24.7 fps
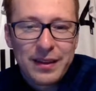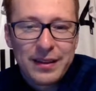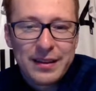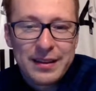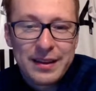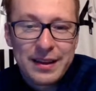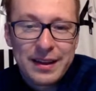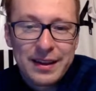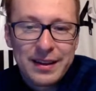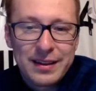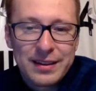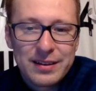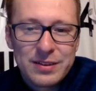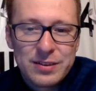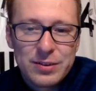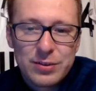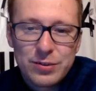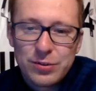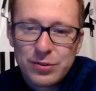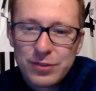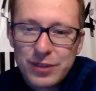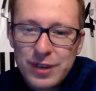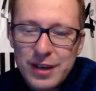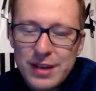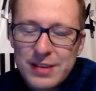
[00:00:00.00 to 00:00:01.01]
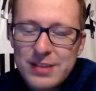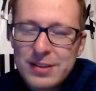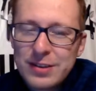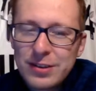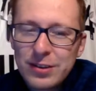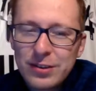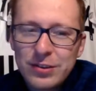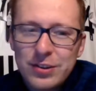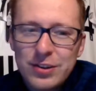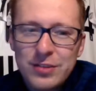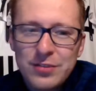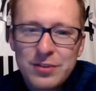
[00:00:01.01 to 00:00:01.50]
Yeah, so today is a
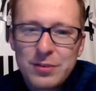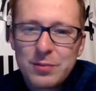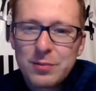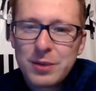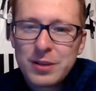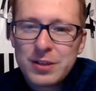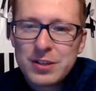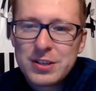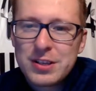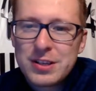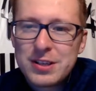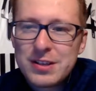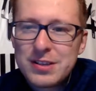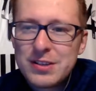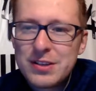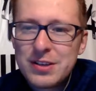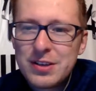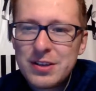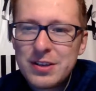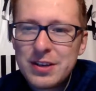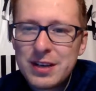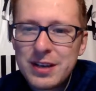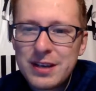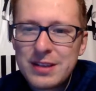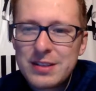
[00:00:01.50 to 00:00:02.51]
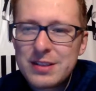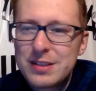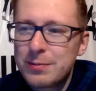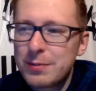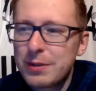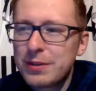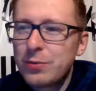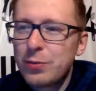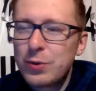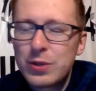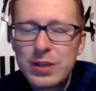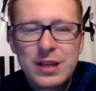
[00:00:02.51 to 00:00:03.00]
lot different, much easier. Yes,
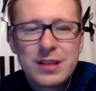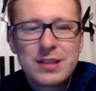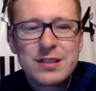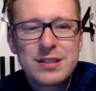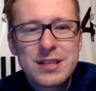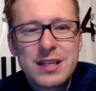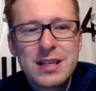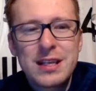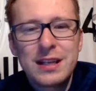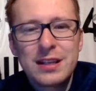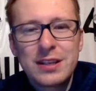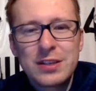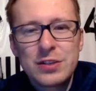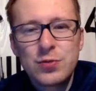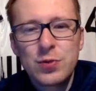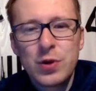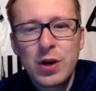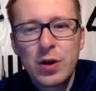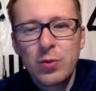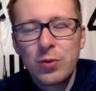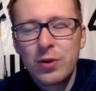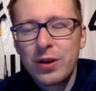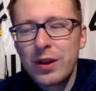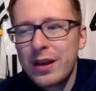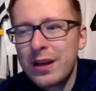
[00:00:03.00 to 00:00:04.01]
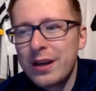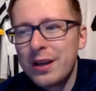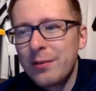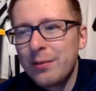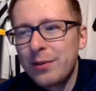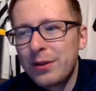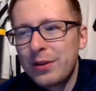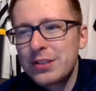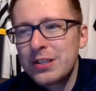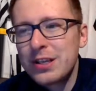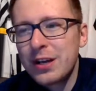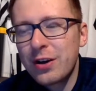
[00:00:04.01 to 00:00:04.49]
but we can see that as well
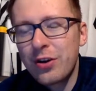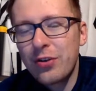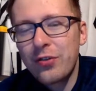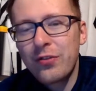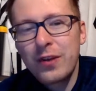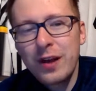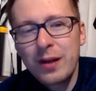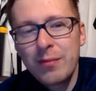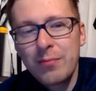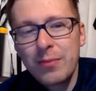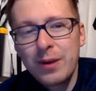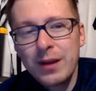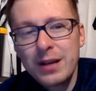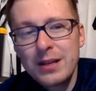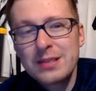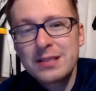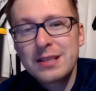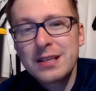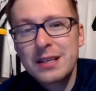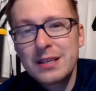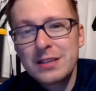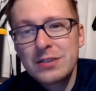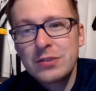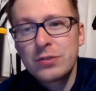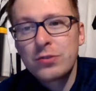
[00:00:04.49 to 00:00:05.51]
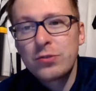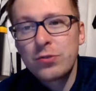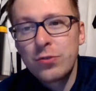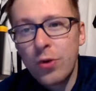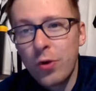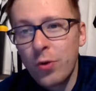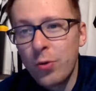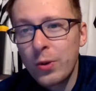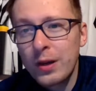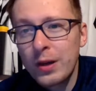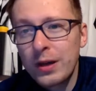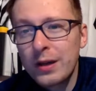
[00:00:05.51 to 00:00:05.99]
because our fan base is
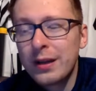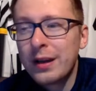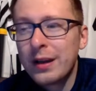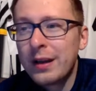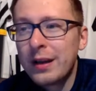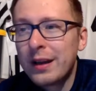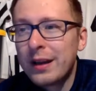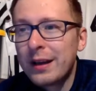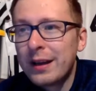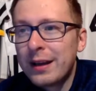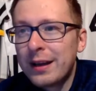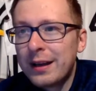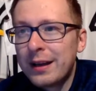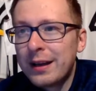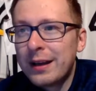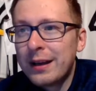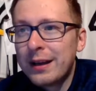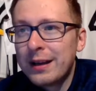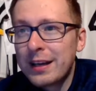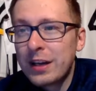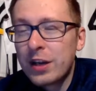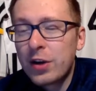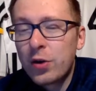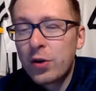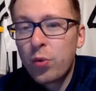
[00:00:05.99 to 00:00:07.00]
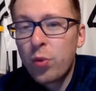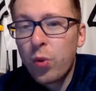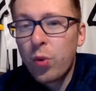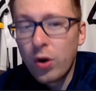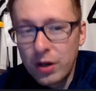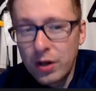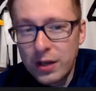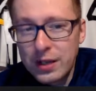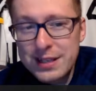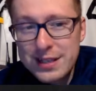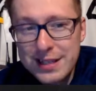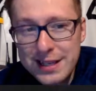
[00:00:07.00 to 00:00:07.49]
growing. In
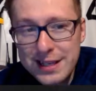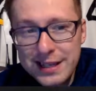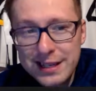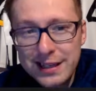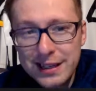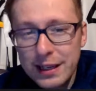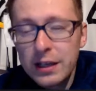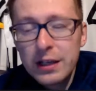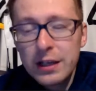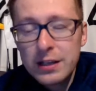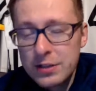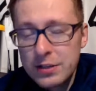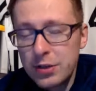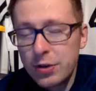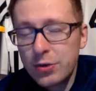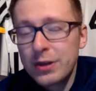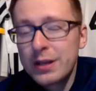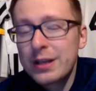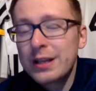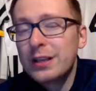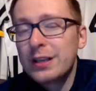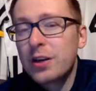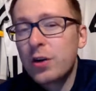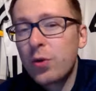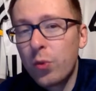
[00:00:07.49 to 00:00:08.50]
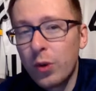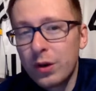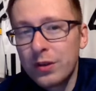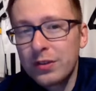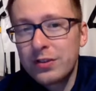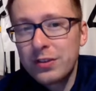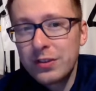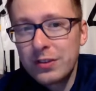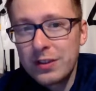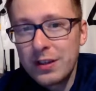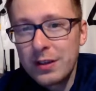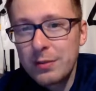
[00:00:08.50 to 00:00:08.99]
quality, in
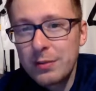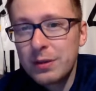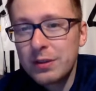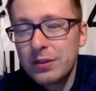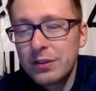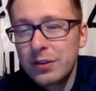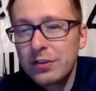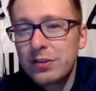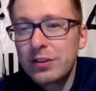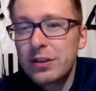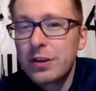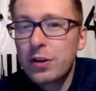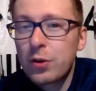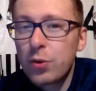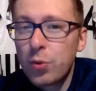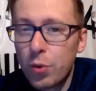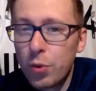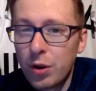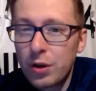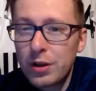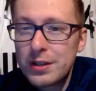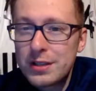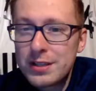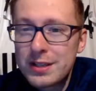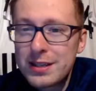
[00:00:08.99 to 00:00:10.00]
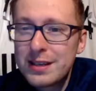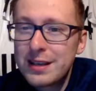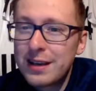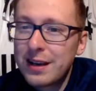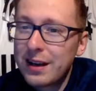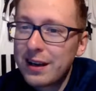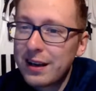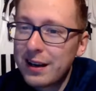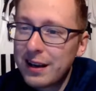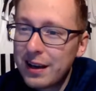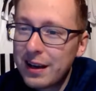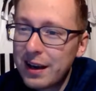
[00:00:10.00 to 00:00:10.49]
quantity, but not in quality.
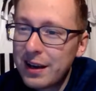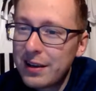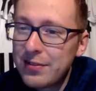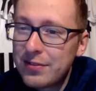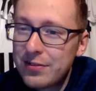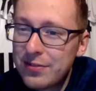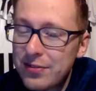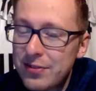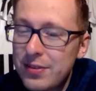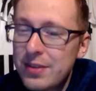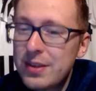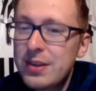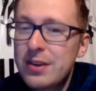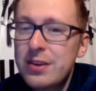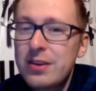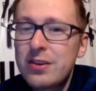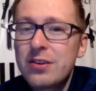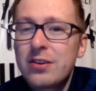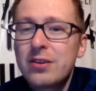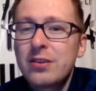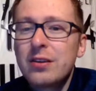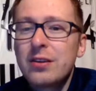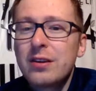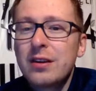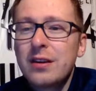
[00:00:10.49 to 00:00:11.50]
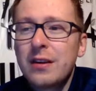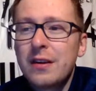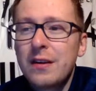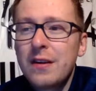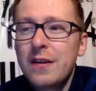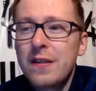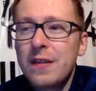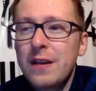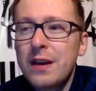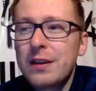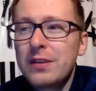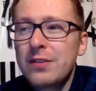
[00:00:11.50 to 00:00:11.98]
I fear
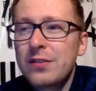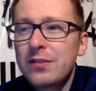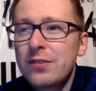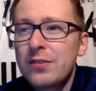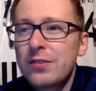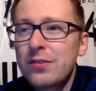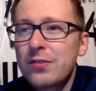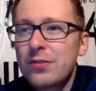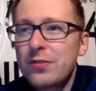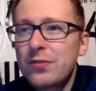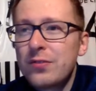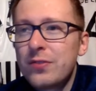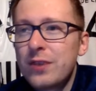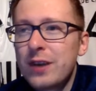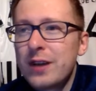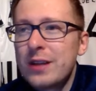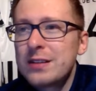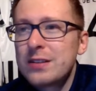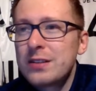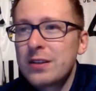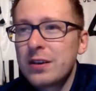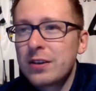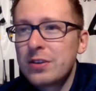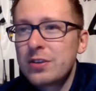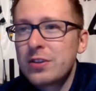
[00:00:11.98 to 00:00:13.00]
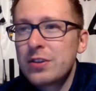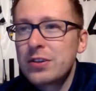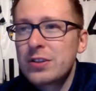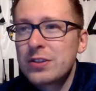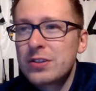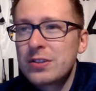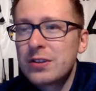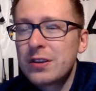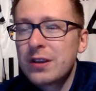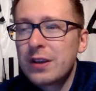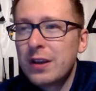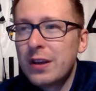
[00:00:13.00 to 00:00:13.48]
that fans are
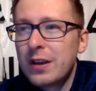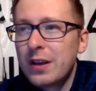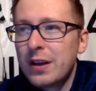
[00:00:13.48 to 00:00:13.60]
just,